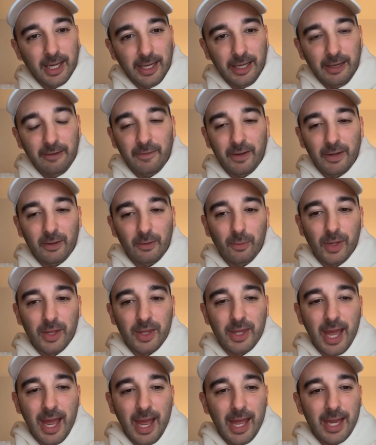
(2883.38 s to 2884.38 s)
even with
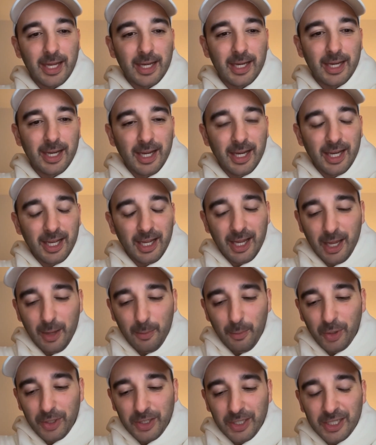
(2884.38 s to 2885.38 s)
that,
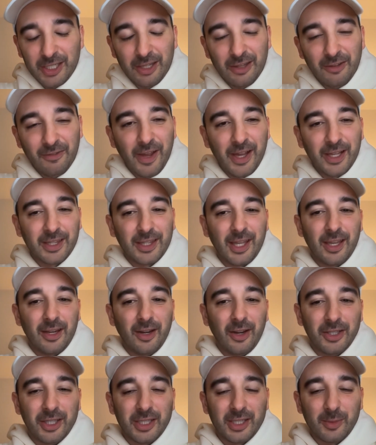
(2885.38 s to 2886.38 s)
pointed to the fact that
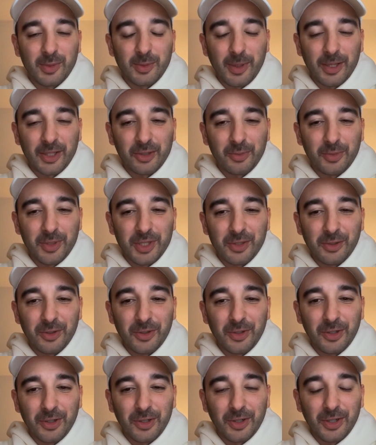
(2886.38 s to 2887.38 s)
autism spectrum
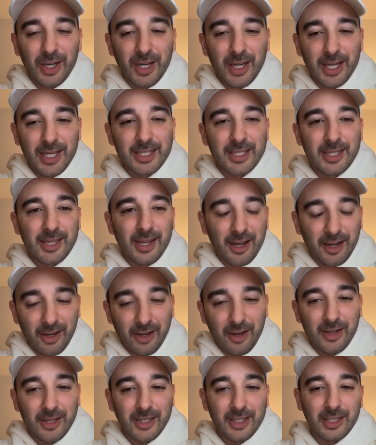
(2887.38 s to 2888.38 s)
disorder is not
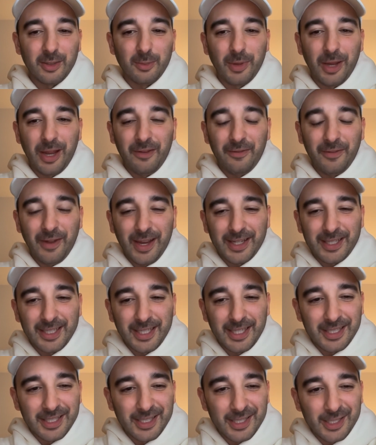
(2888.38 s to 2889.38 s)
caused by
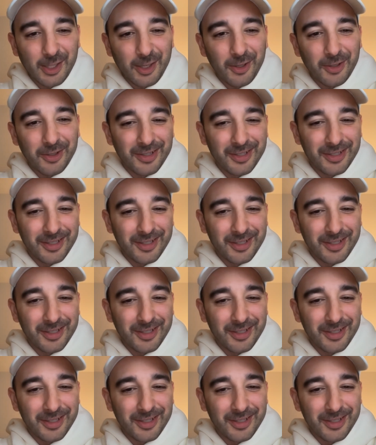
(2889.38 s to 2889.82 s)
vaccines. So